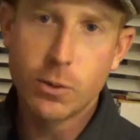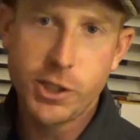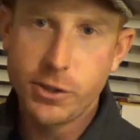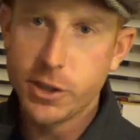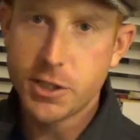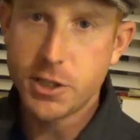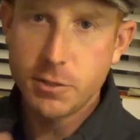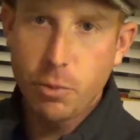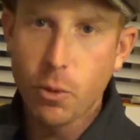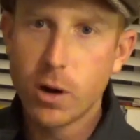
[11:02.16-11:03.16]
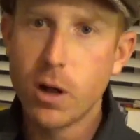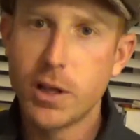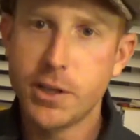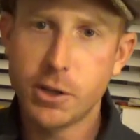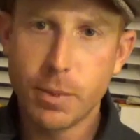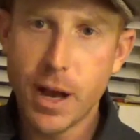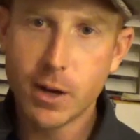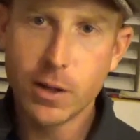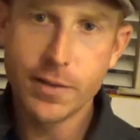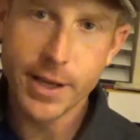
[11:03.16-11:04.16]
which you just pour it all in your
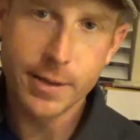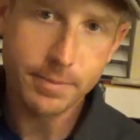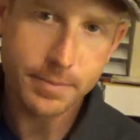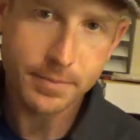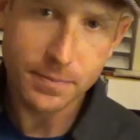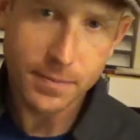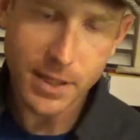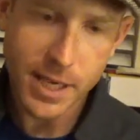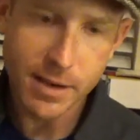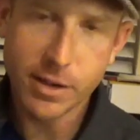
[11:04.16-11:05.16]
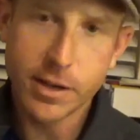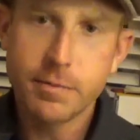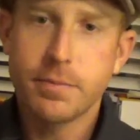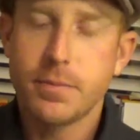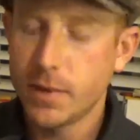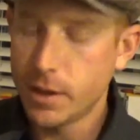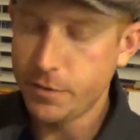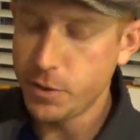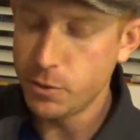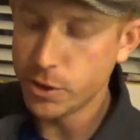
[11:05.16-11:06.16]
bottle and then give it a
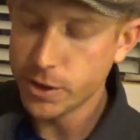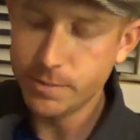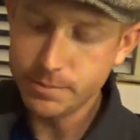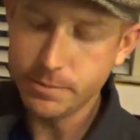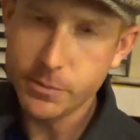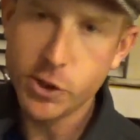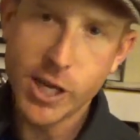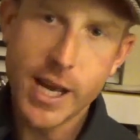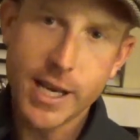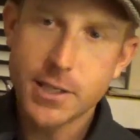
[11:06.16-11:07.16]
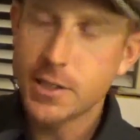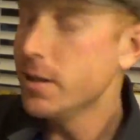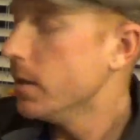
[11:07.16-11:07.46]
few good shakes,